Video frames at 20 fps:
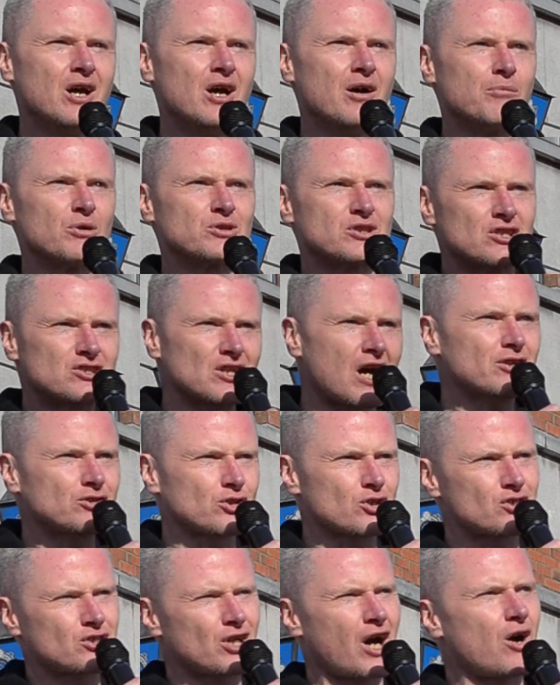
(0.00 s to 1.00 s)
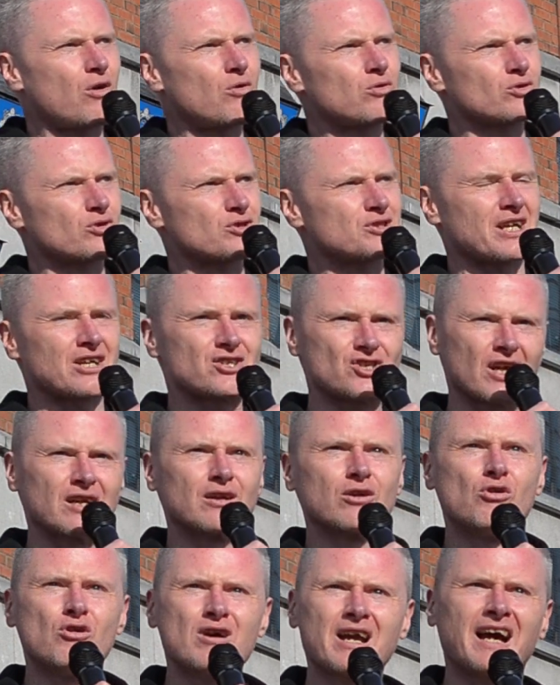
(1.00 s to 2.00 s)
But the doctors told us that she had
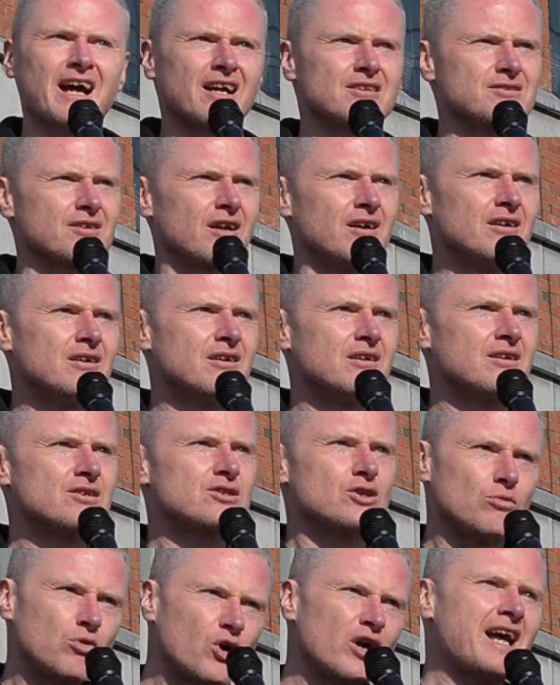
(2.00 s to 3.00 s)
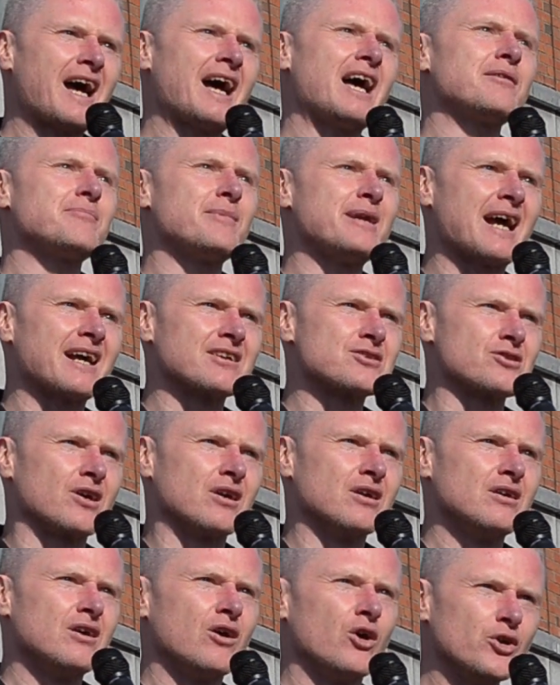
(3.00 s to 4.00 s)
lung cancer. So I had me answer.
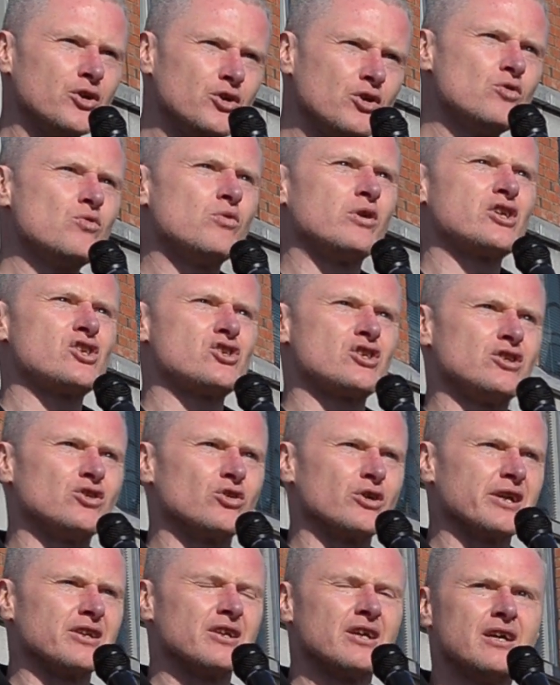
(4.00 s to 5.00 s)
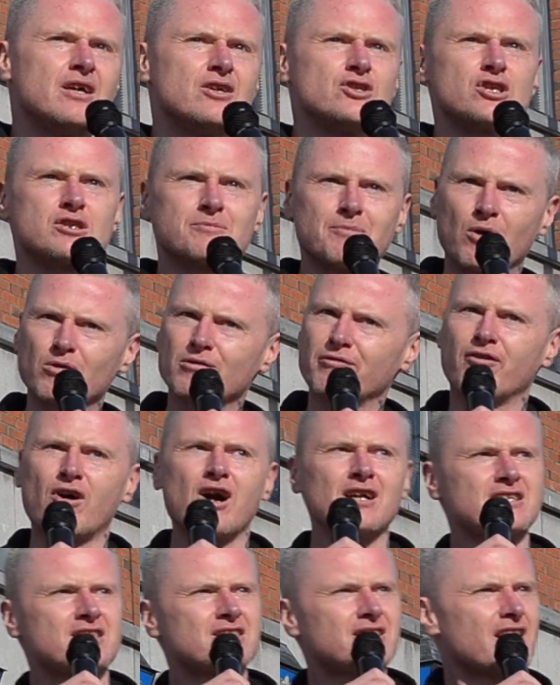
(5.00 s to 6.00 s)
I knew why she died. She smoked
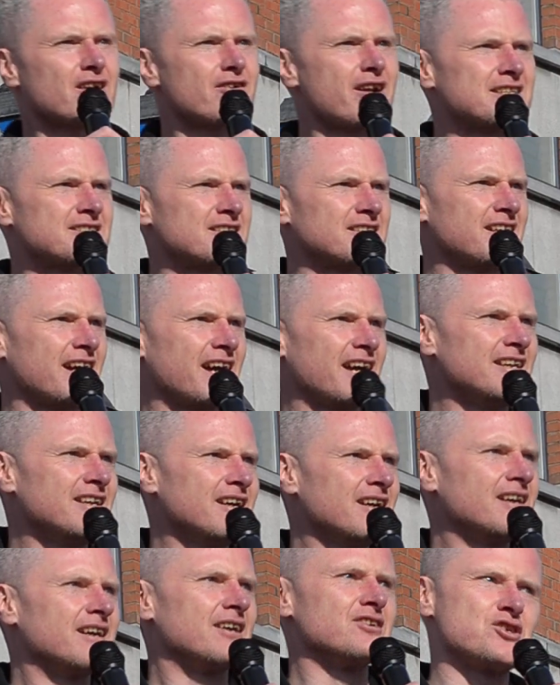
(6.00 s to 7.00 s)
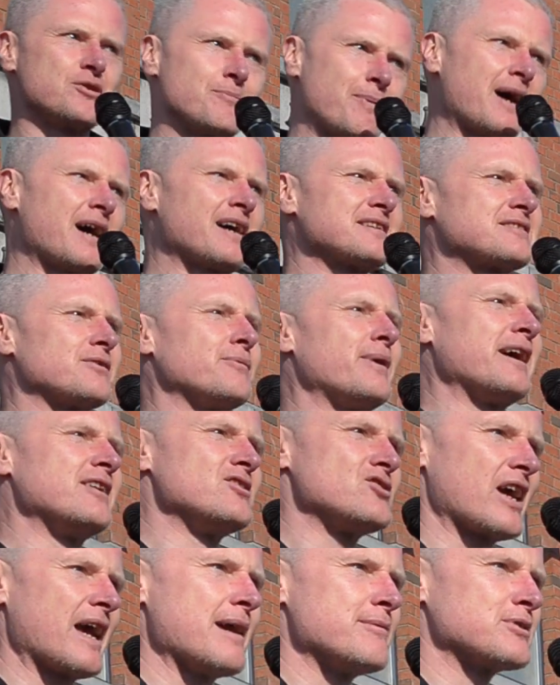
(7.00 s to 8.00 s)
40 cigarettes a day and she passed away in
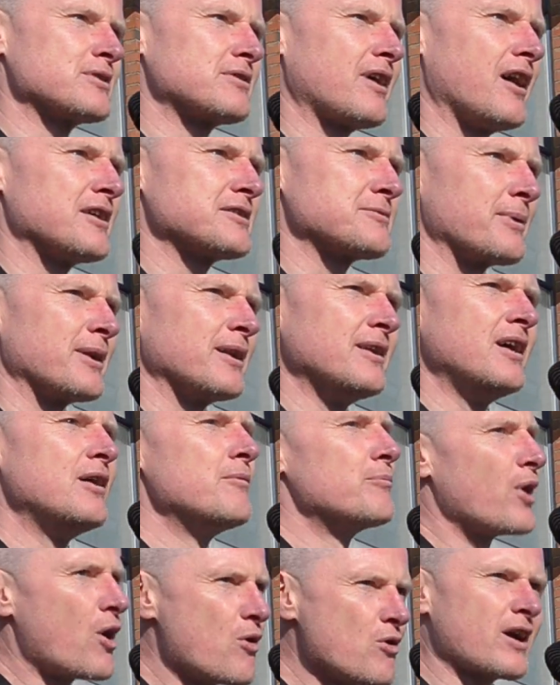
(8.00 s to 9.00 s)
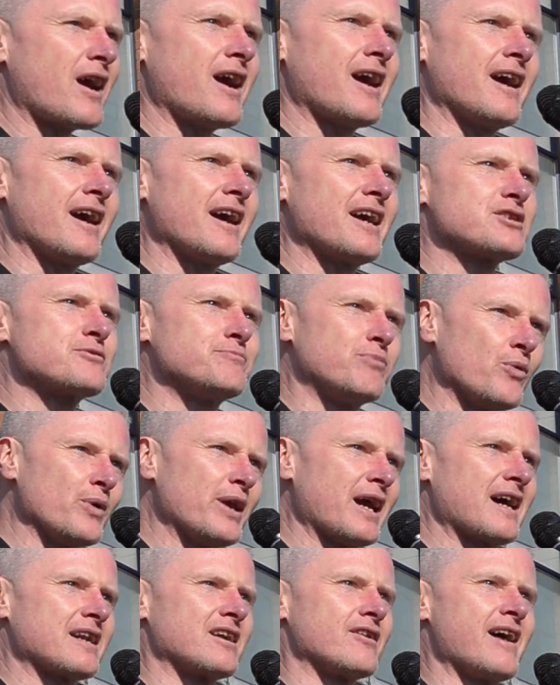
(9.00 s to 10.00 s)
James's hospital. Broke our hearts, but we
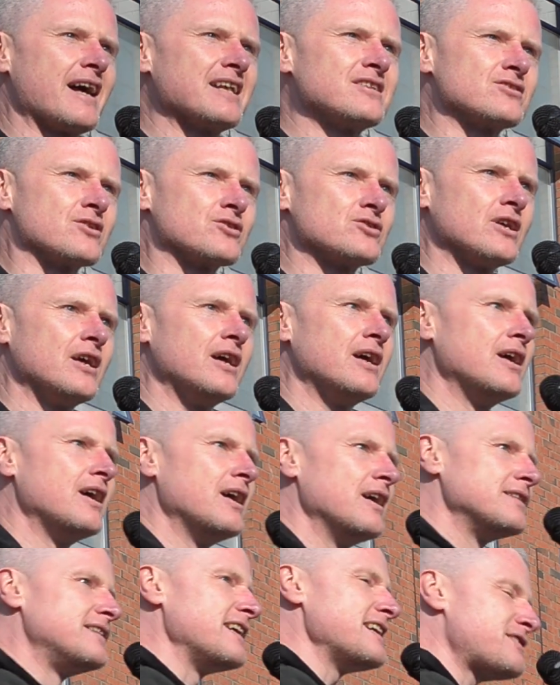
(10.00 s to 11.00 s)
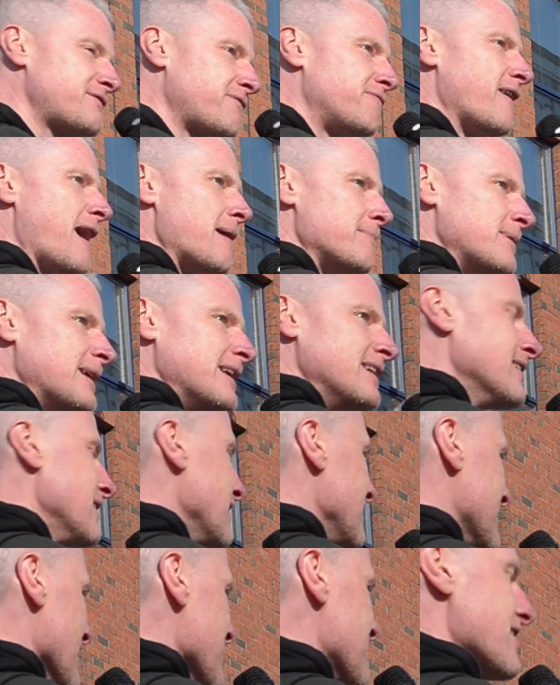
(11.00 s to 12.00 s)
had our answers. This family
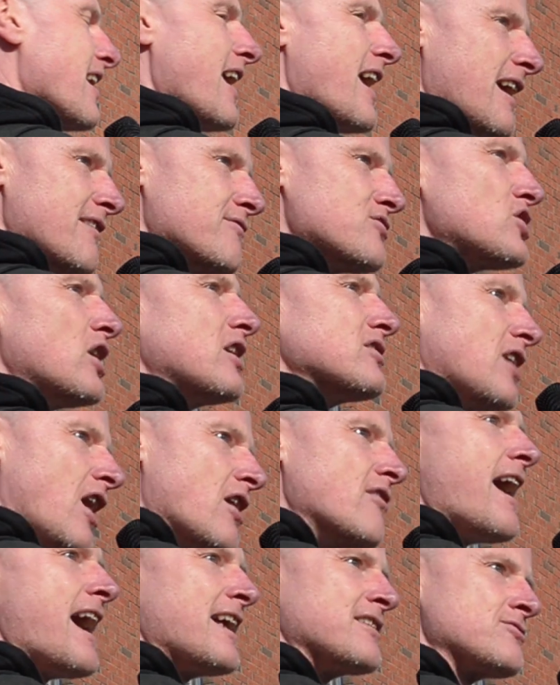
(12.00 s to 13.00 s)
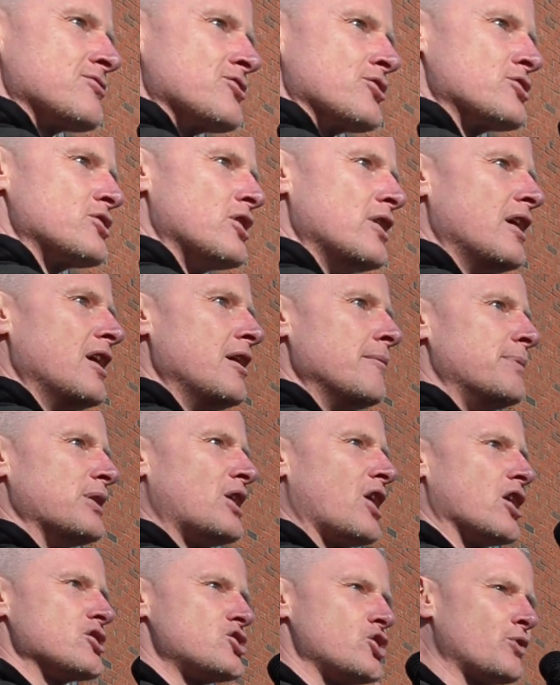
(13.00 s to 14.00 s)
deserves their answers,
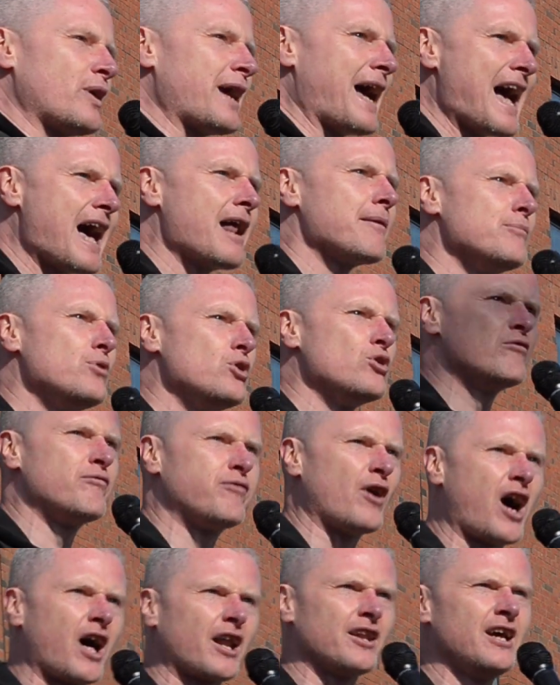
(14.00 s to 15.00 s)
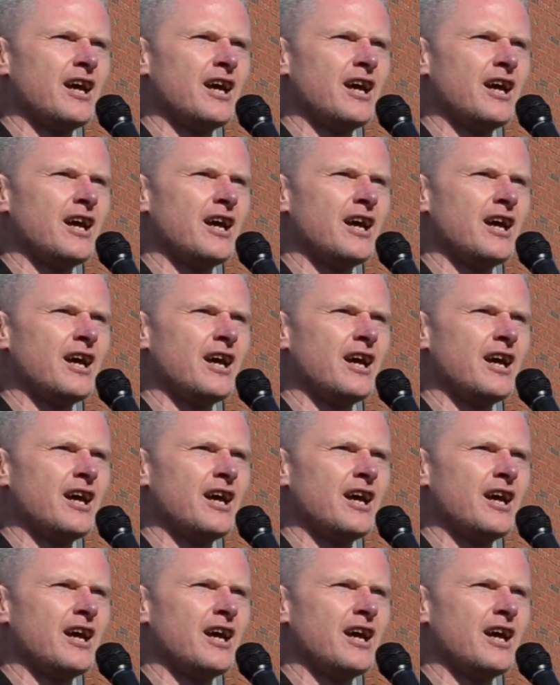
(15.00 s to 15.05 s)
because you can't move on